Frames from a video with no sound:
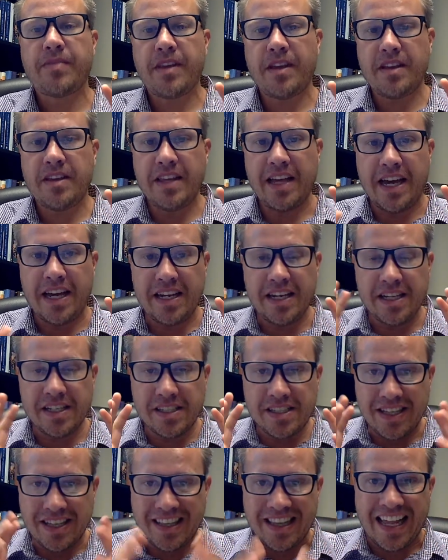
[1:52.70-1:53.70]
That is
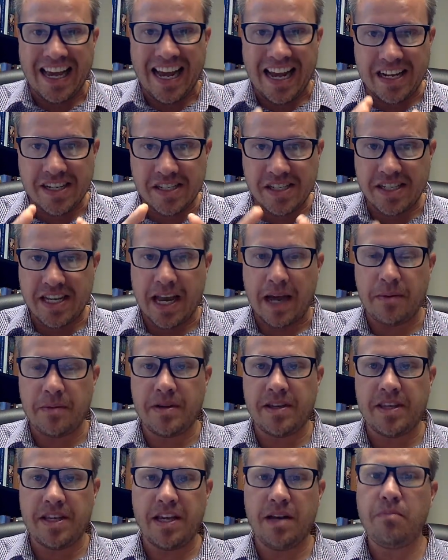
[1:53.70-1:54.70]
the last
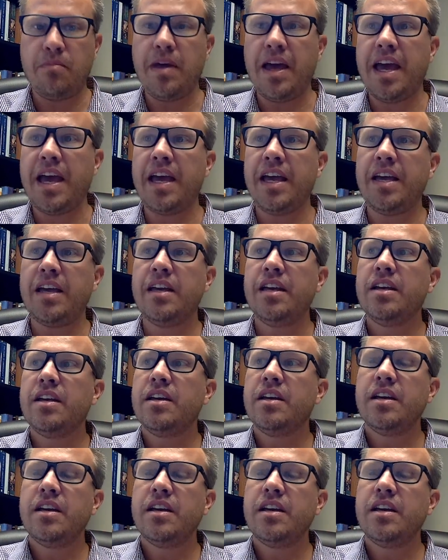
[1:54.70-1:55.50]
Sabbath in May,